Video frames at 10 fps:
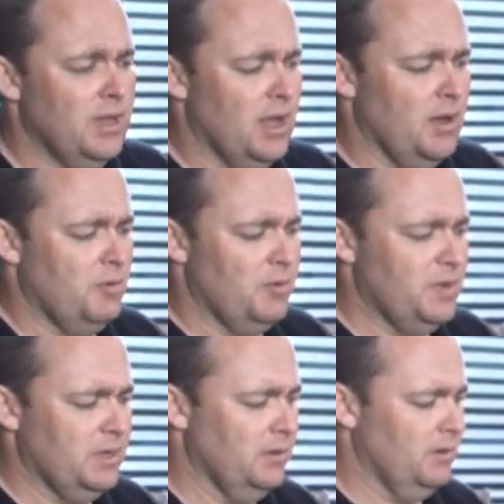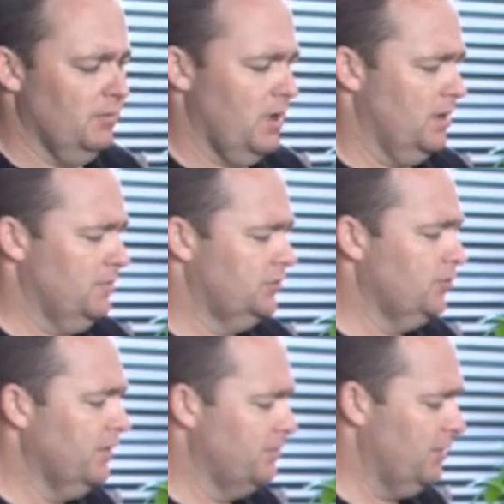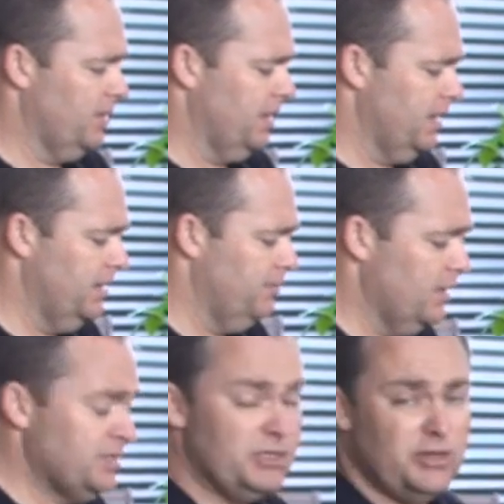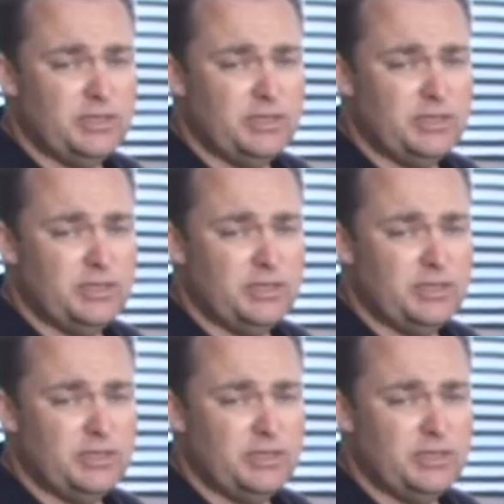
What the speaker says: We want to be sure that we're not going to get any residue.